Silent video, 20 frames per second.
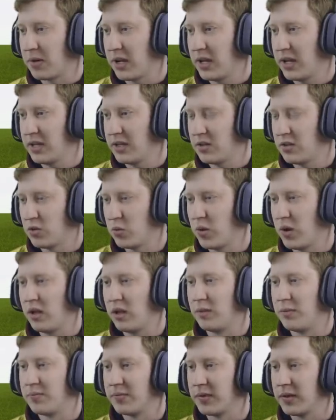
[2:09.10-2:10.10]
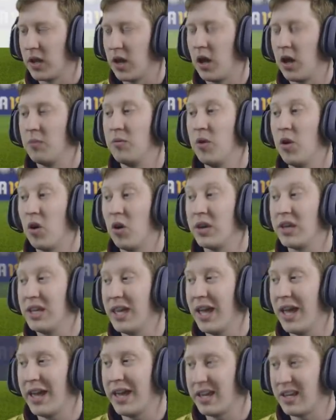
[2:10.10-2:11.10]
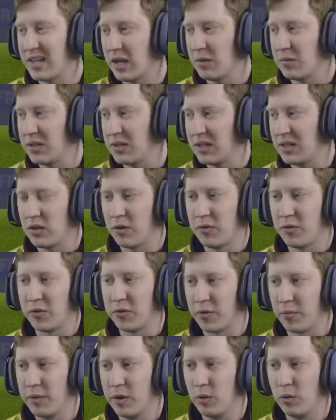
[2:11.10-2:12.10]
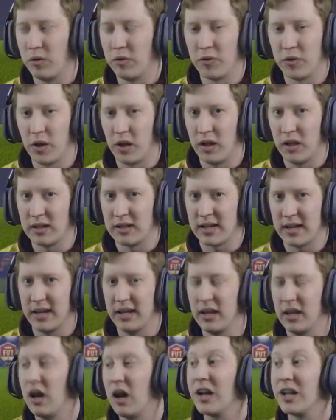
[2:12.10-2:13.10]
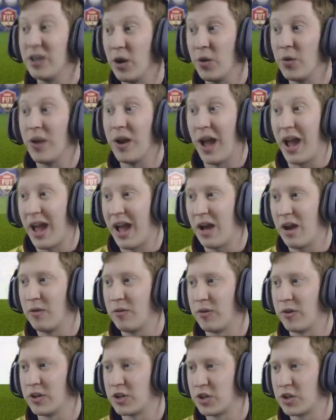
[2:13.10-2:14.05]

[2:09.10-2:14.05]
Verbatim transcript: players as well. I'm not yet accepting this offer from Millwall for Lyle Taylor. I don't have